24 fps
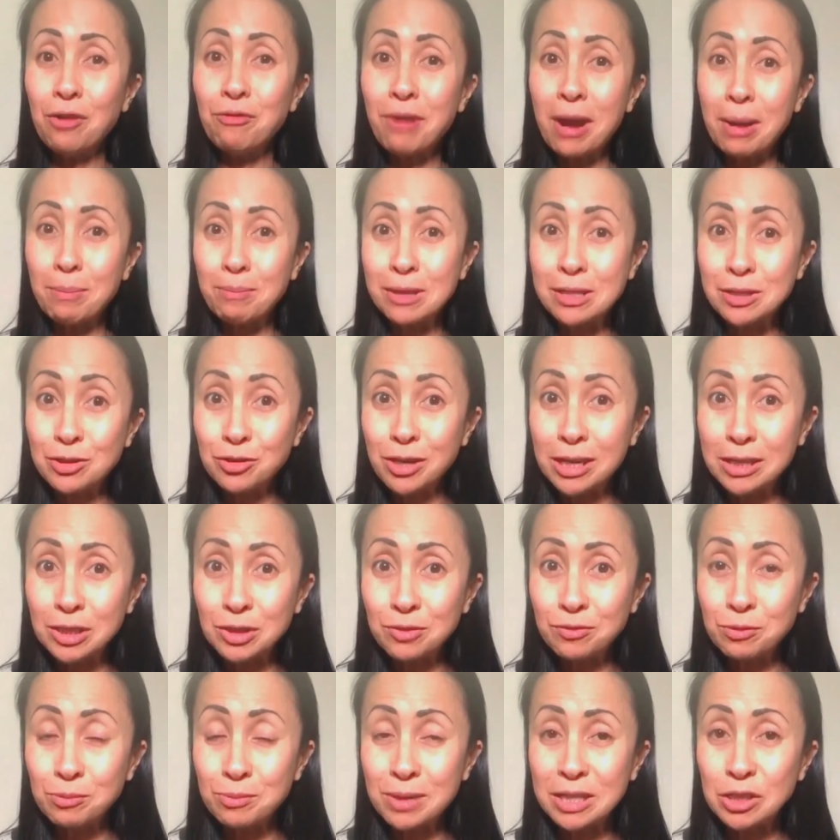rapid
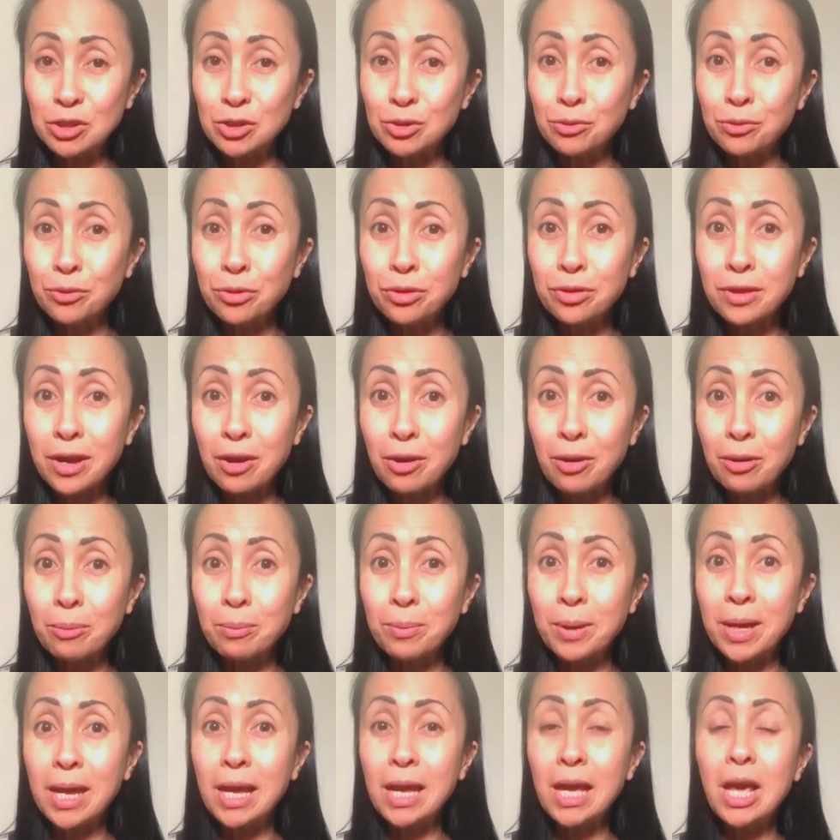transformational
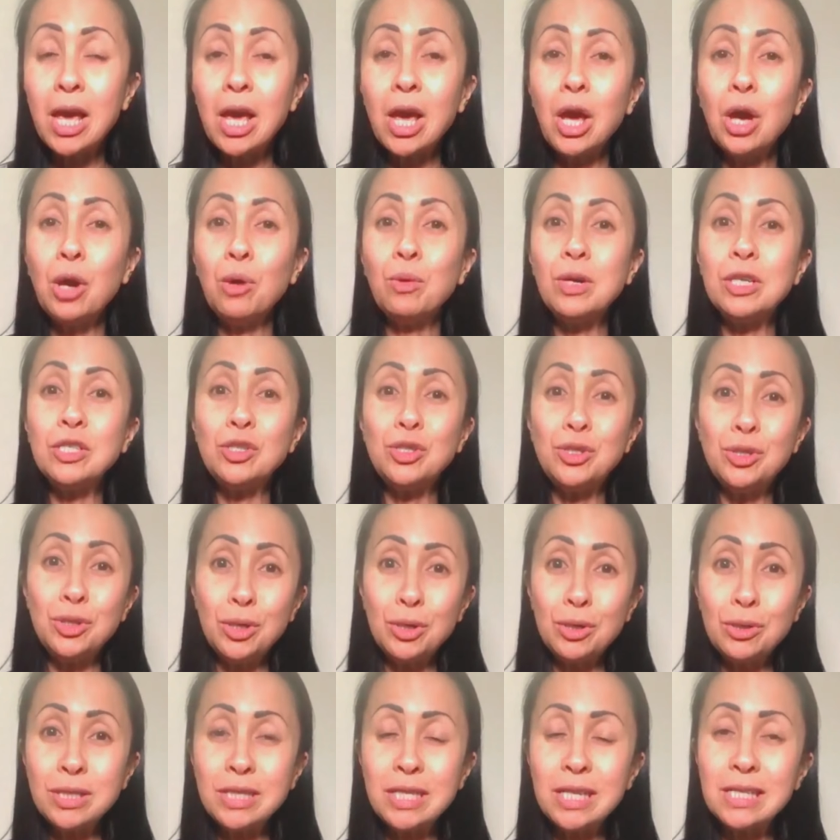therapy, which
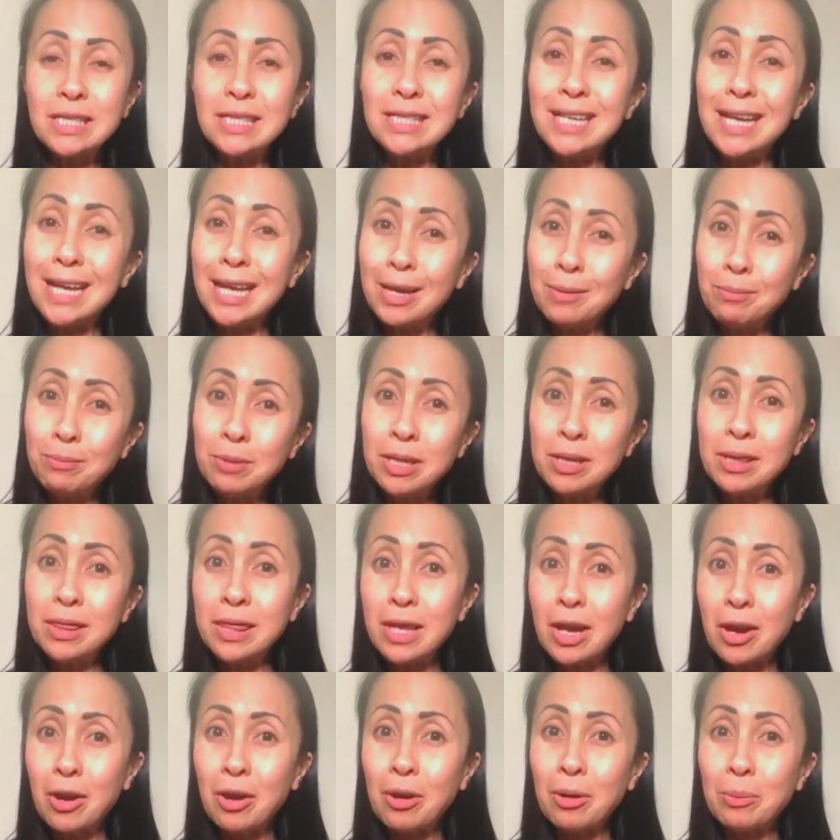uses
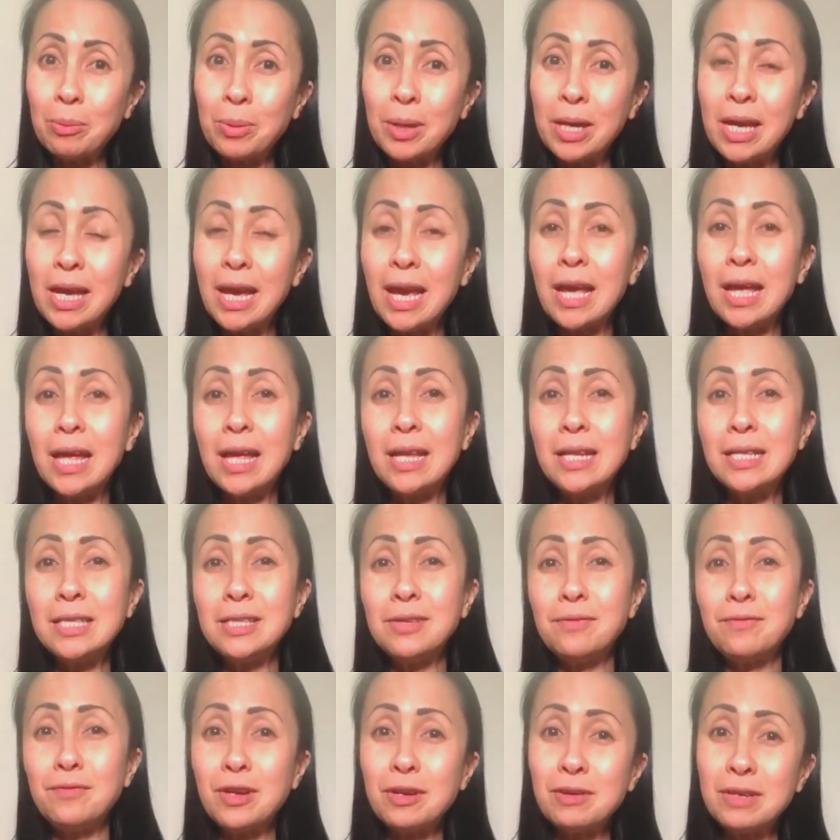hypnotherapy and
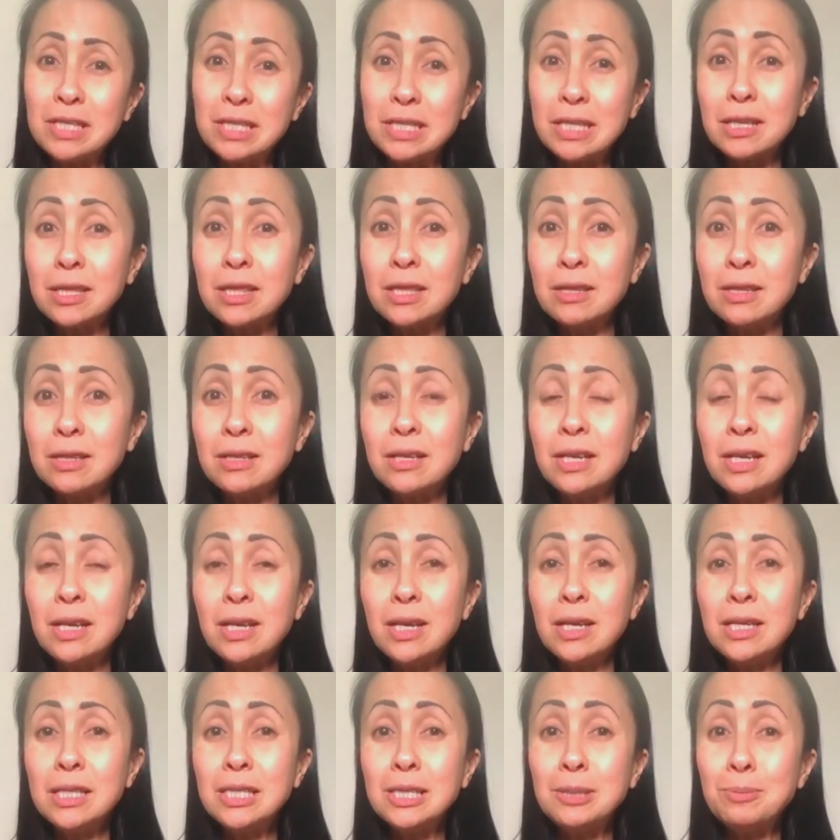various other
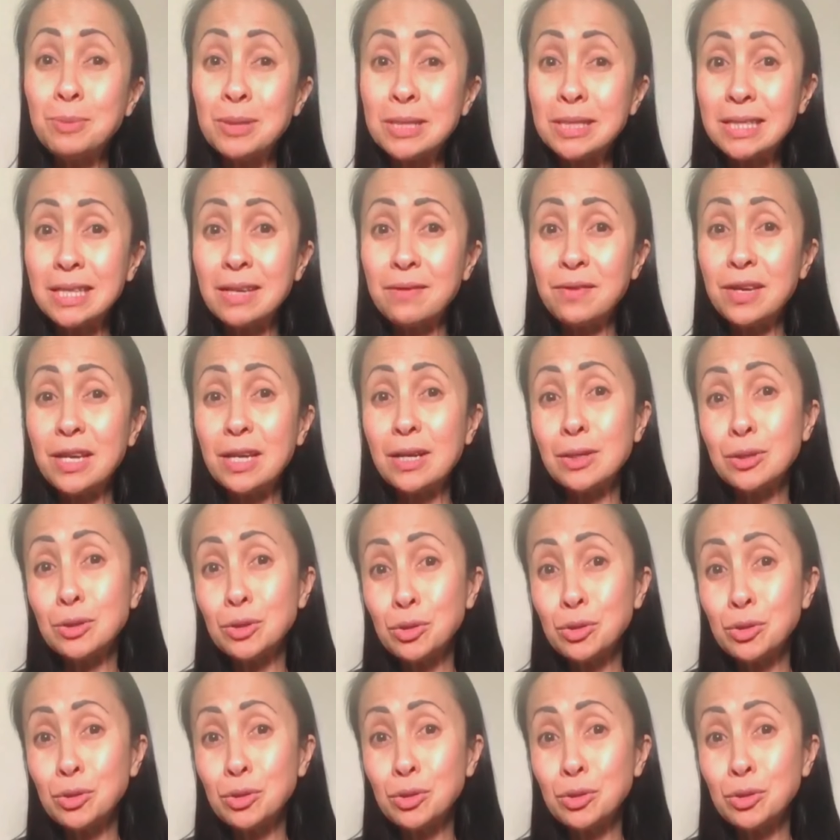specific